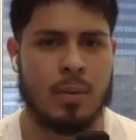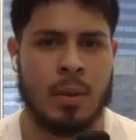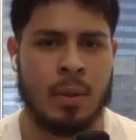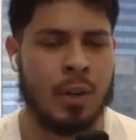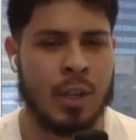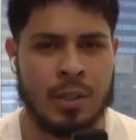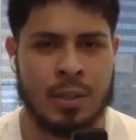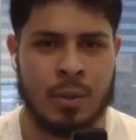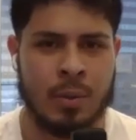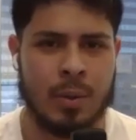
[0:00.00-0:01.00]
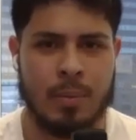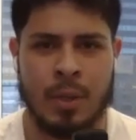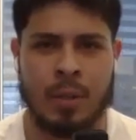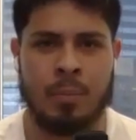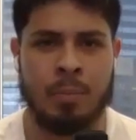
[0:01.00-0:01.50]
30 years old,
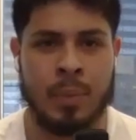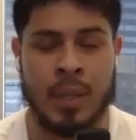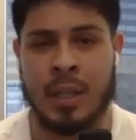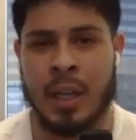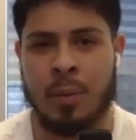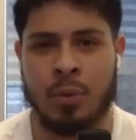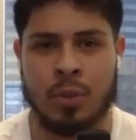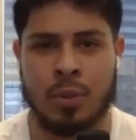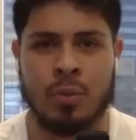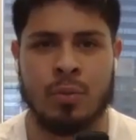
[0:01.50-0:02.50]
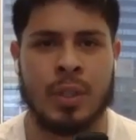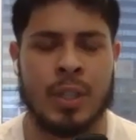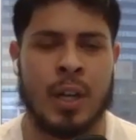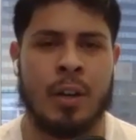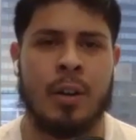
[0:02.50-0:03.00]
you know, being able to
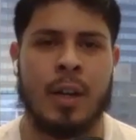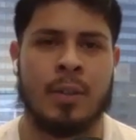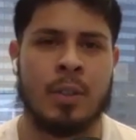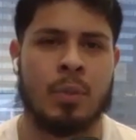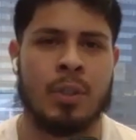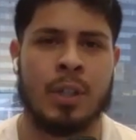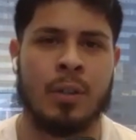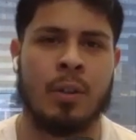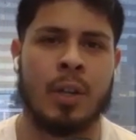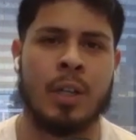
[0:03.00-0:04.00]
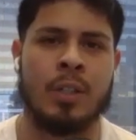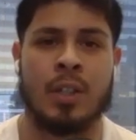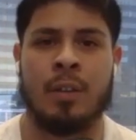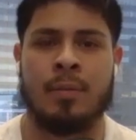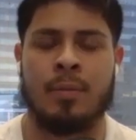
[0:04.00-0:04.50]
retire at this particular age
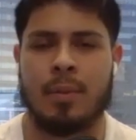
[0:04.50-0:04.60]
if,